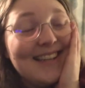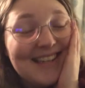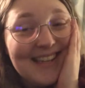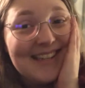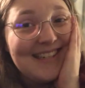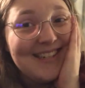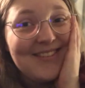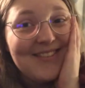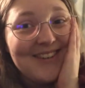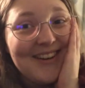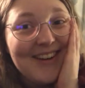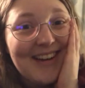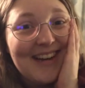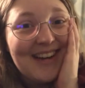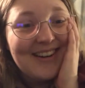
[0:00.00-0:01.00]
He did
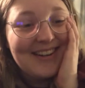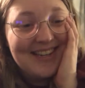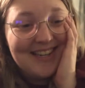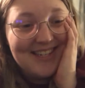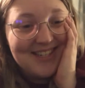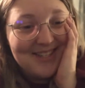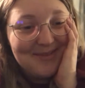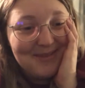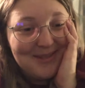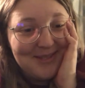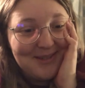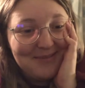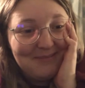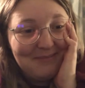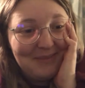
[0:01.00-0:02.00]
figure it out. He just
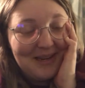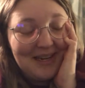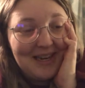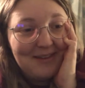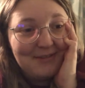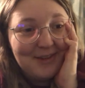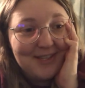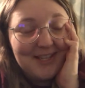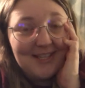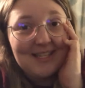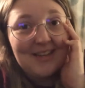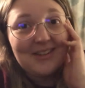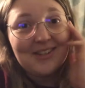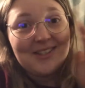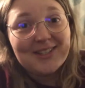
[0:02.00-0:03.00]
wasn't believed because it
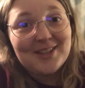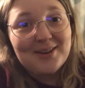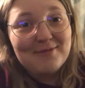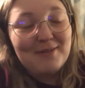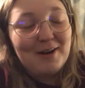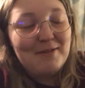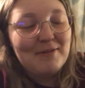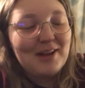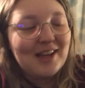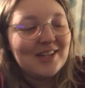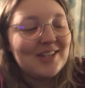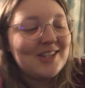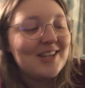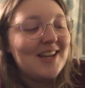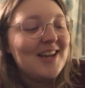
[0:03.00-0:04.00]
sounded so
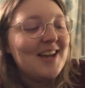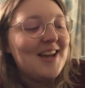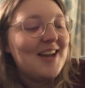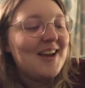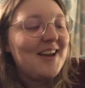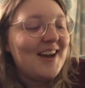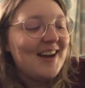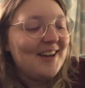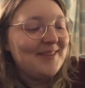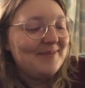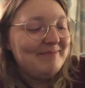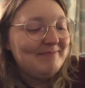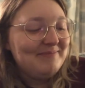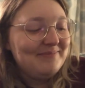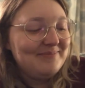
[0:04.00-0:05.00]
far-fetched.
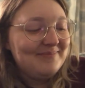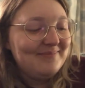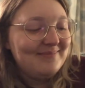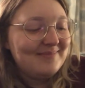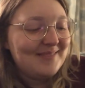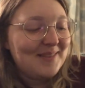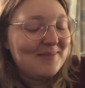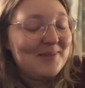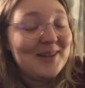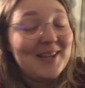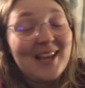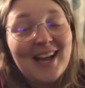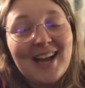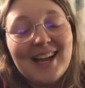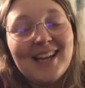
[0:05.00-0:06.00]
But
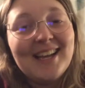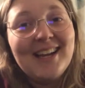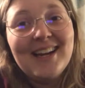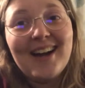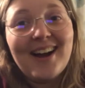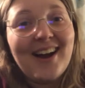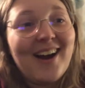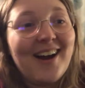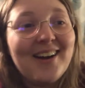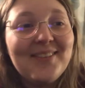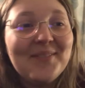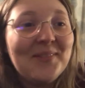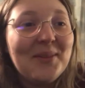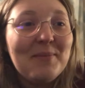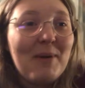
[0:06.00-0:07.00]
yeah,
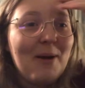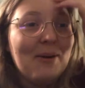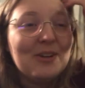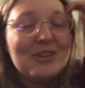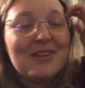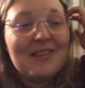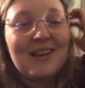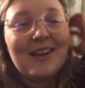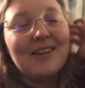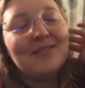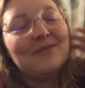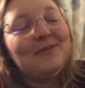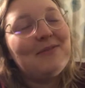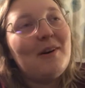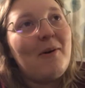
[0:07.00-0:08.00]
the poetry thing
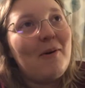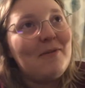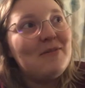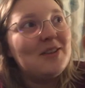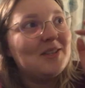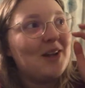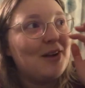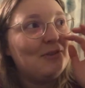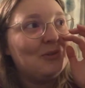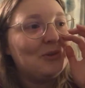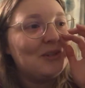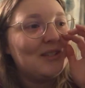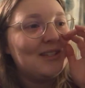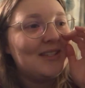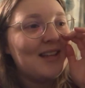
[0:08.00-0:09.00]
felt obvious
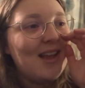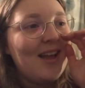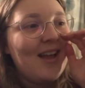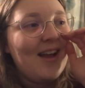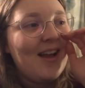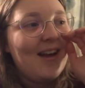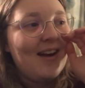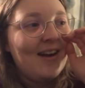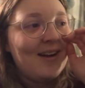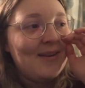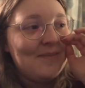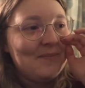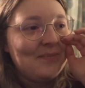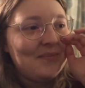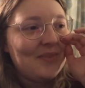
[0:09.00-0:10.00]
afterwards.
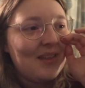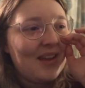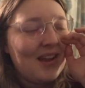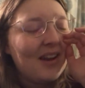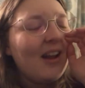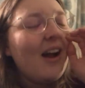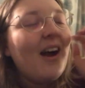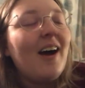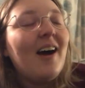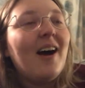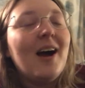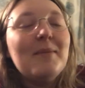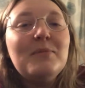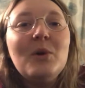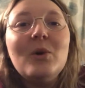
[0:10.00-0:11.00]
And
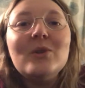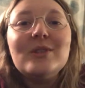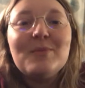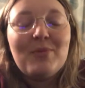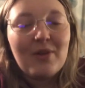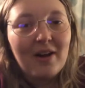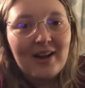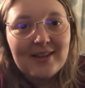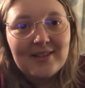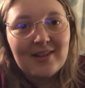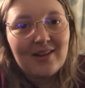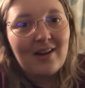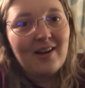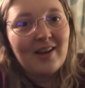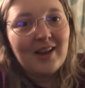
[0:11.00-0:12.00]
I'm not surprised that
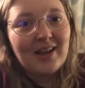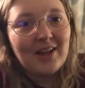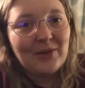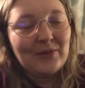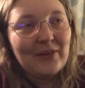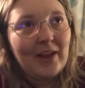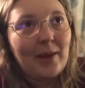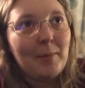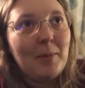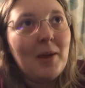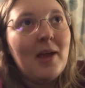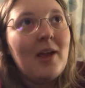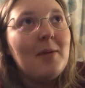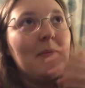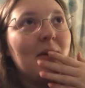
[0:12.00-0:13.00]
Kaya killed him,
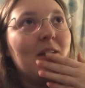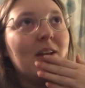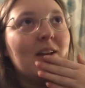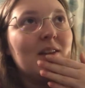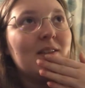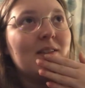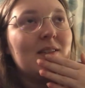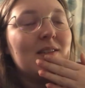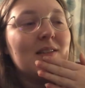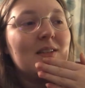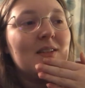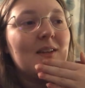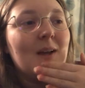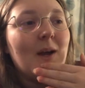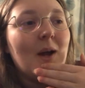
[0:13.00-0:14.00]
because
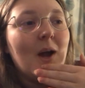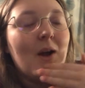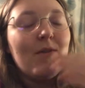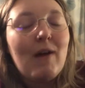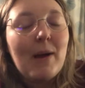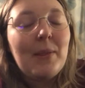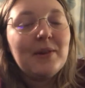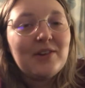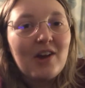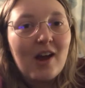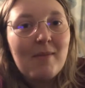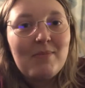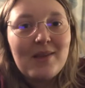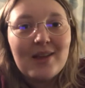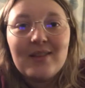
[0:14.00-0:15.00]
around the
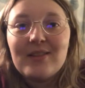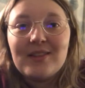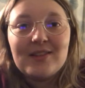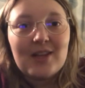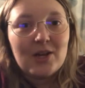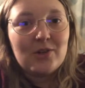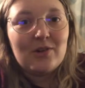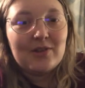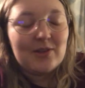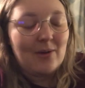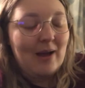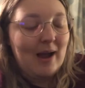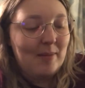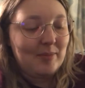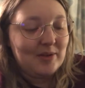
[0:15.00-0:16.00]
time that the sexual
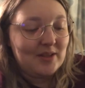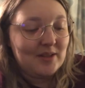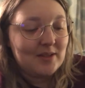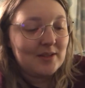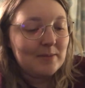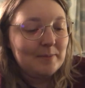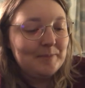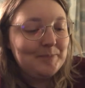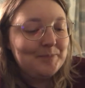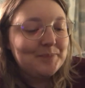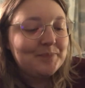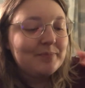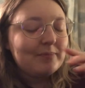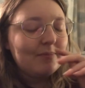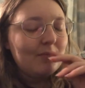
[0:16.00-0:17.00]
assault happens,
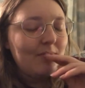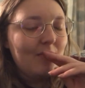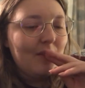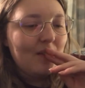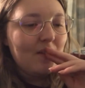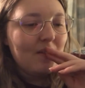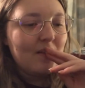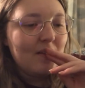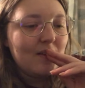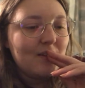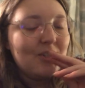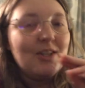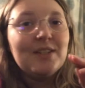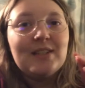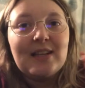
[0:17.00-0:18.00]

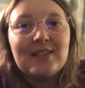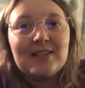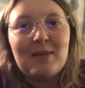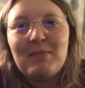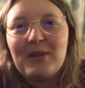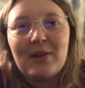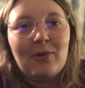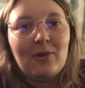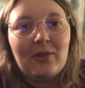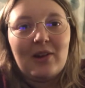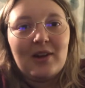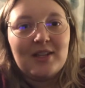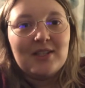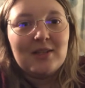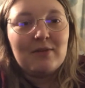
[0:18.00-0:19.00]
she says something along the
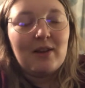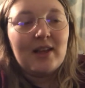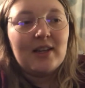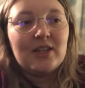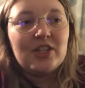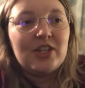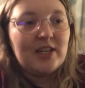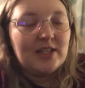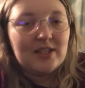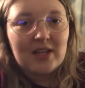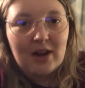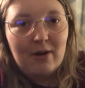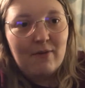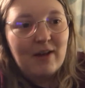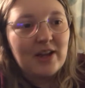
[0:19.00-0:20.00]
lines of, like, she needs to
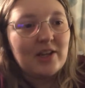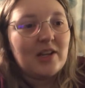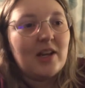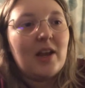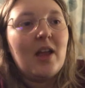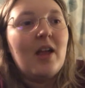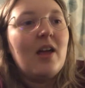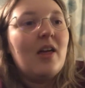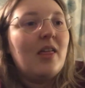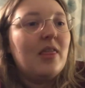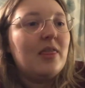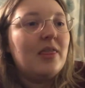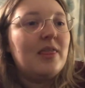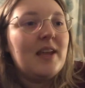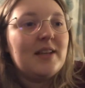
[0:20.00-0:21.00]
get revenge. Like,
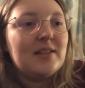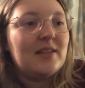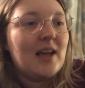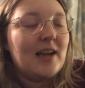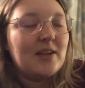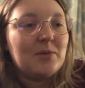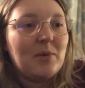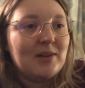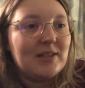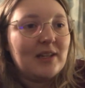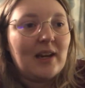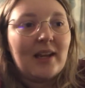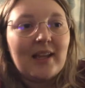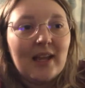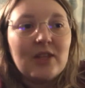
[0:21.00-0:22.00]
this X, Y, and Z,
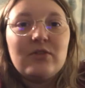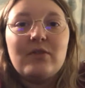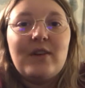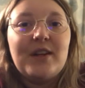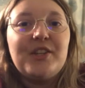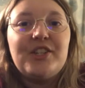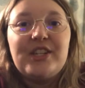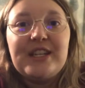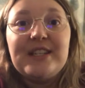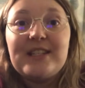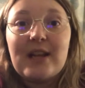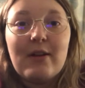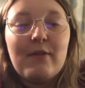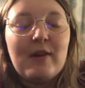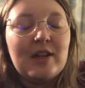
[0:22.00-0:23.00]
like, gets revenge, she needs to
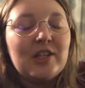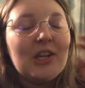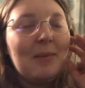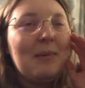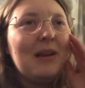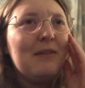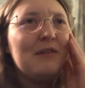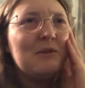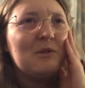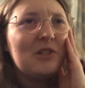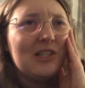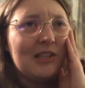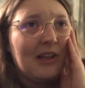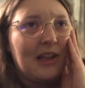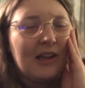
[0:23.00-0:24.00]
get revenge. I believe it's when
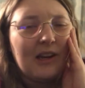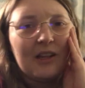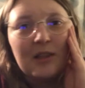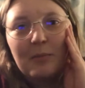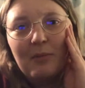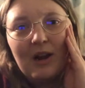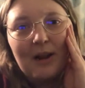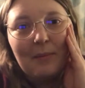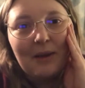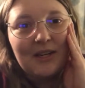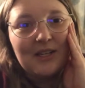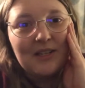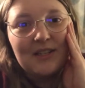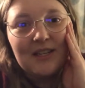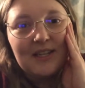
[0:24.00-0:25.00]
she's looking at, like, the praying
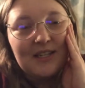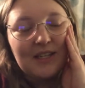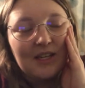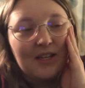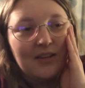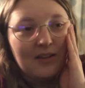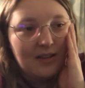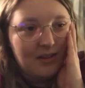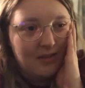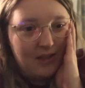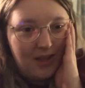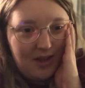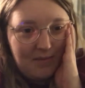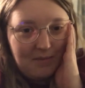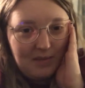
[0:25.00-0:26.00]
mantis eating
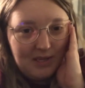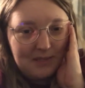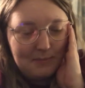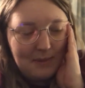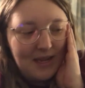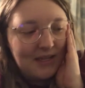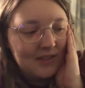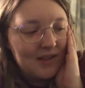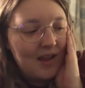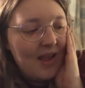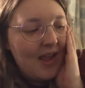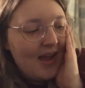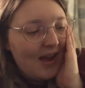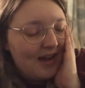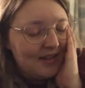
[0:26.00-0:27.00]
its mate.
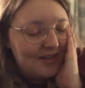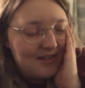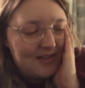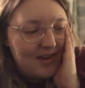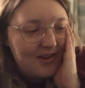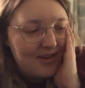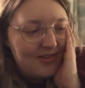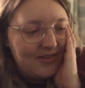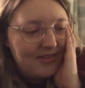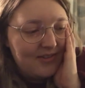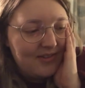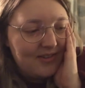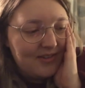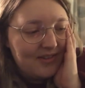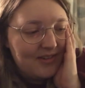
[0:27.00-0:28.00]
And so
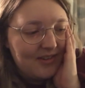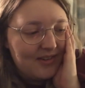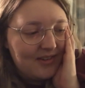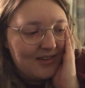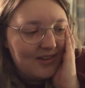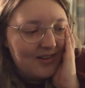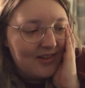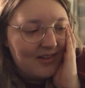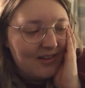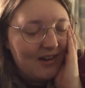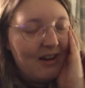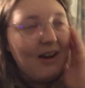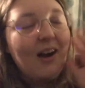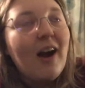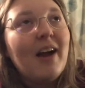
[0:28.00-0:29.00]

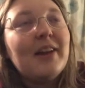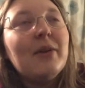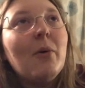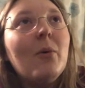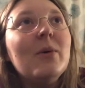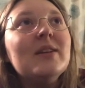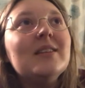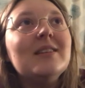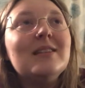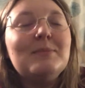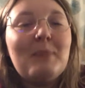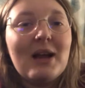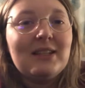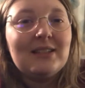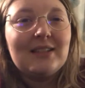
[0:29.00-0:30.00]
I'd always
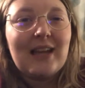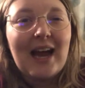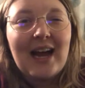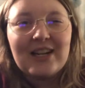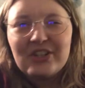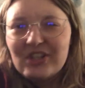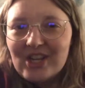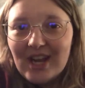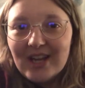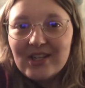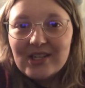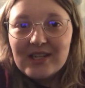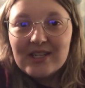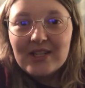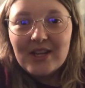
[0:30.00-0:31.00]
suspected had she
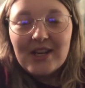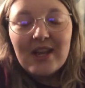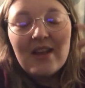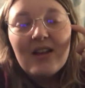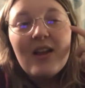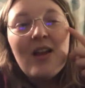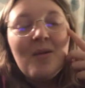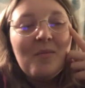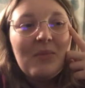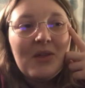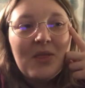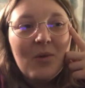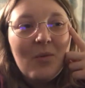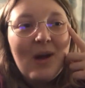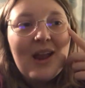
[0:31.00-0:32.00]
actually done it, but
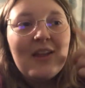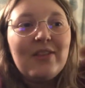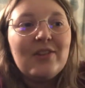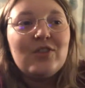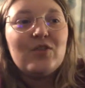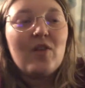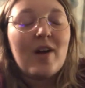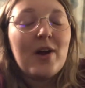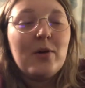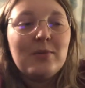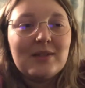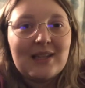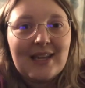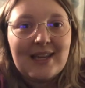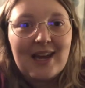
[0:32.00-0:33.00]
the way the trial
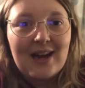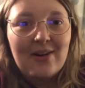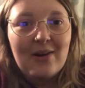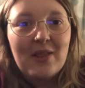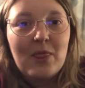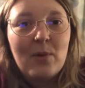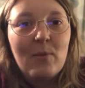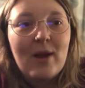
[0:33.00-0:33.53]
was laid out and the